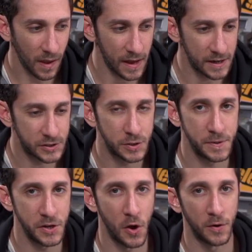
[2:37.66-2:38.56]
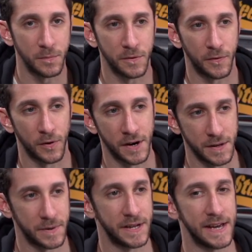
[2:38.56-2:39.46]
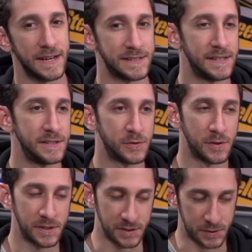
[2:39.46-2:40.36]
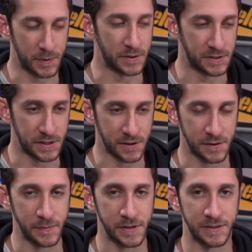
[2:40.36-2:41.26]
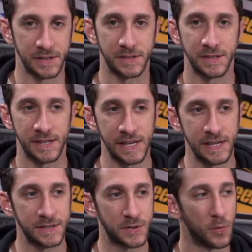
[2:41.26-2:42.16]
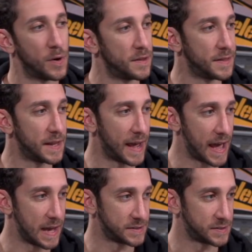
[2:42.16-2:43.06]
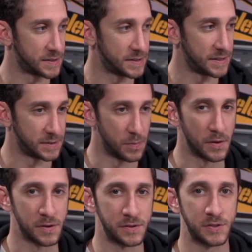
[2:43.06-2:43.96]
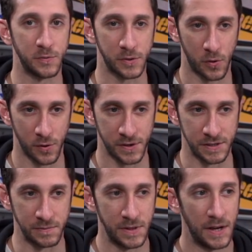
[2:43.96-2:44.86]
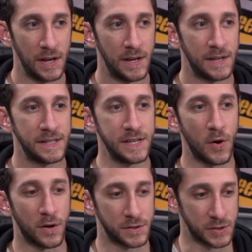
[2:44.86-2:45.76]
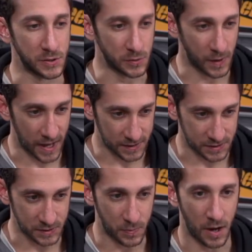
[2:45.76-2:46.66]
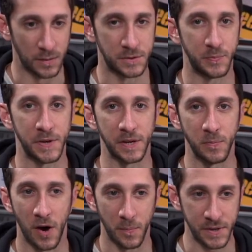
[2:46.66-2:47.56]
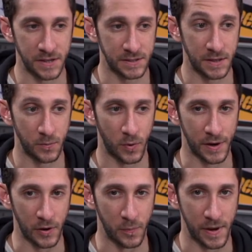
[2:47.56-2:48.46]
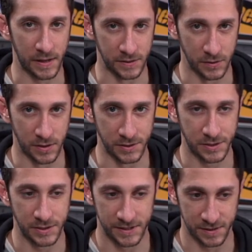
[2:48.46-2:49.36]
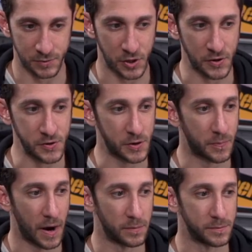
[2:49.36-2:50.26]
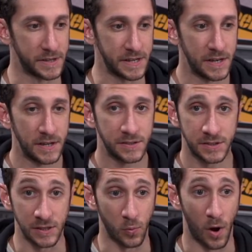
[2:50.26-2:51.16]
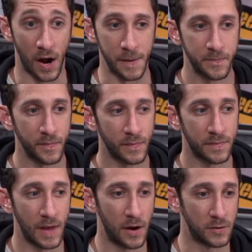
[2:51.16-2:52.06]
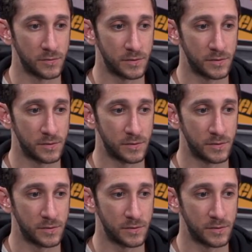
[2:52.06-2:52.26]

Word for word: and it should be noted before anybody has any sort of conspiracy theory about this, he is the one that asked his mother to record him. Mm -hmm. He also asked his mom to pick him up because he didn't want to go back to lunch, as I'm sure you could probably see why. Now,